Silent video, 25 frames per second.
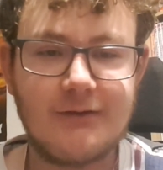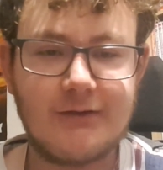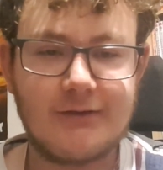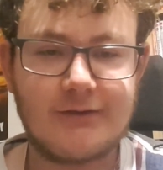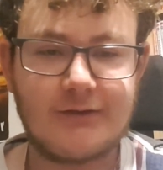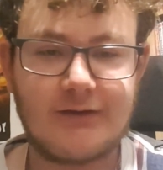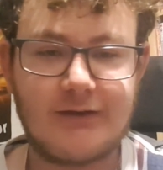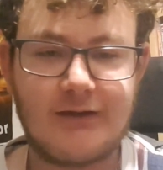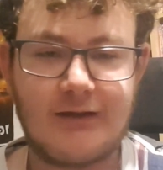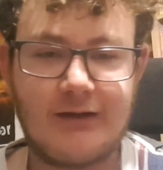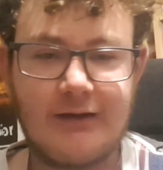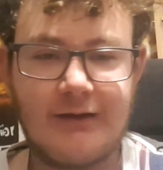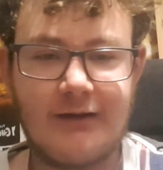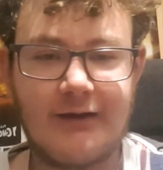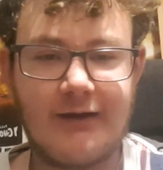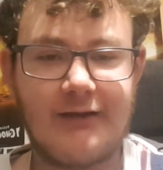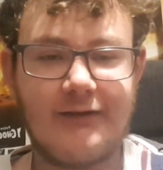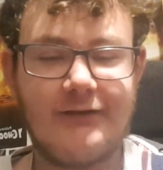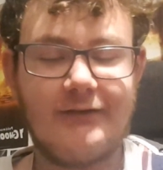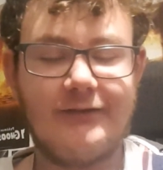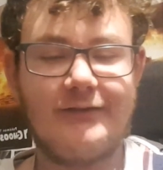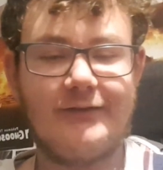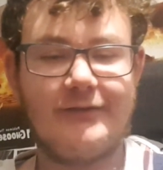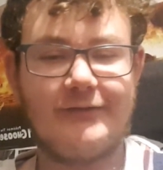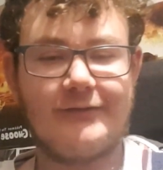It's like,
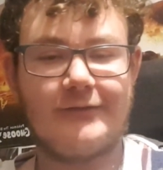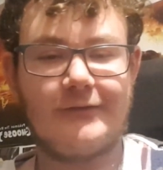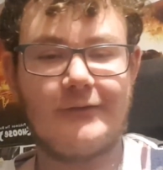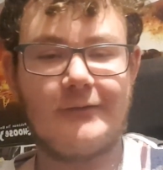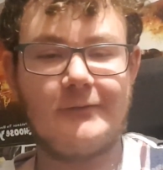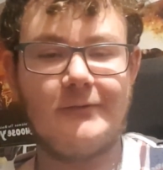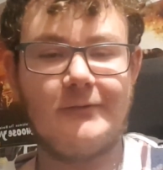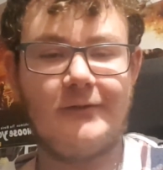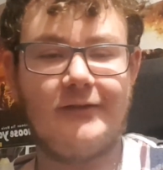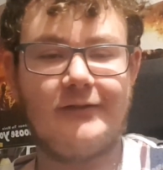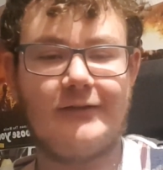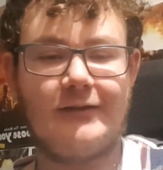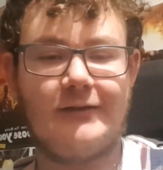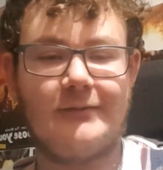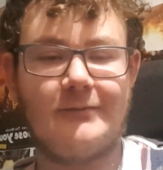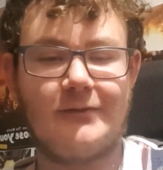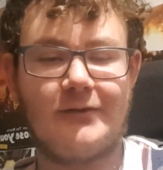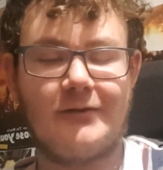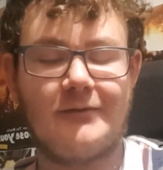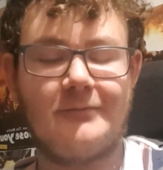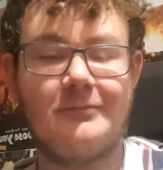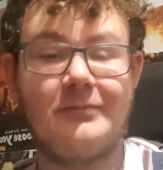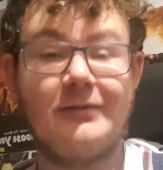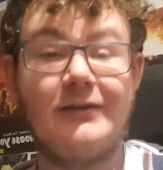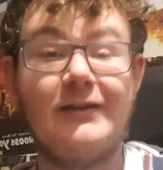and you slowly see him
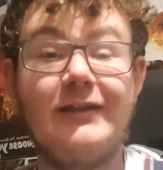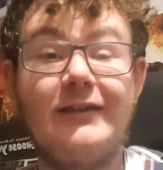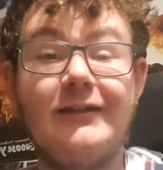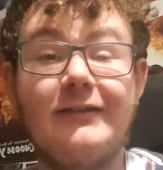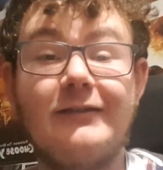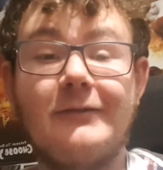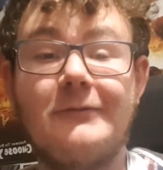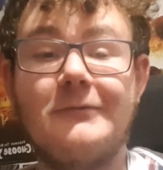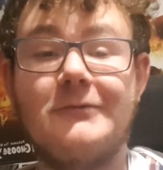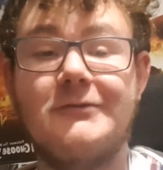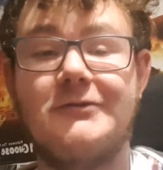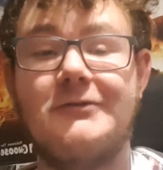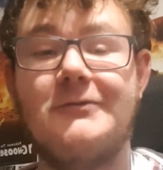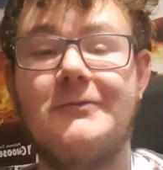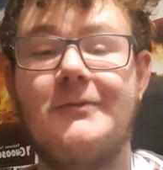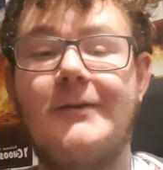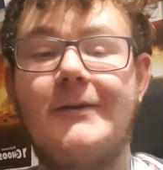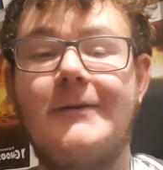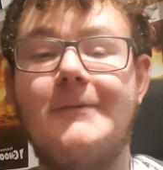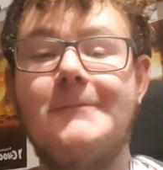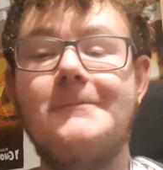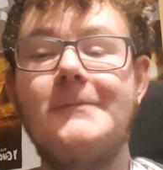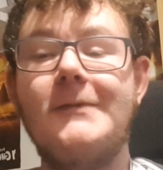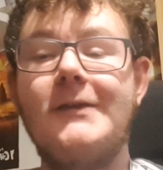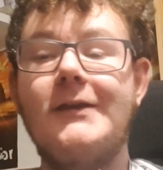like, please don't shoot
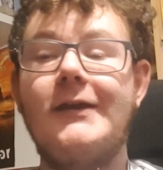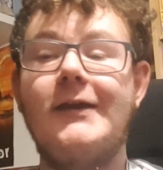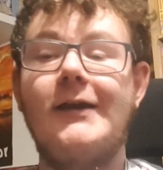him.